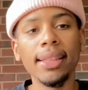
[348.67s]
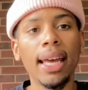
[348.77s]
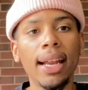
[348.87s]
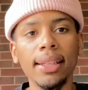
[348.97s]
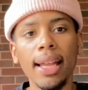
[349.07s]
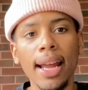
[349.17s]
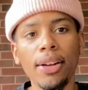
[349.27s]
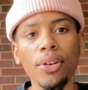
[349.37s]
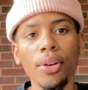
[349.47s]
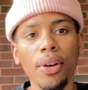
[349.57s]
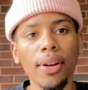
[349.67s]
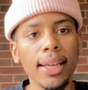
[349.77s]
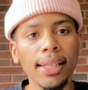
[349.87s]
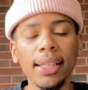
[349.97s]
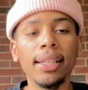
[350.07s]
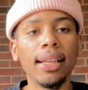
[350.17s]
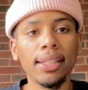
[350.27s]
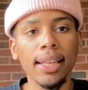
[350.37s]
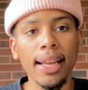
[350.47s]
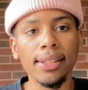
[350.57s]
that I like or anything that
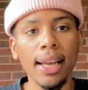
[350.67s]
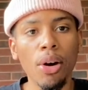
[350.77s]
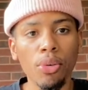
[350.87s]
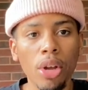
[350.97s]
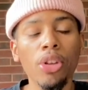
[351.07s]
stands out,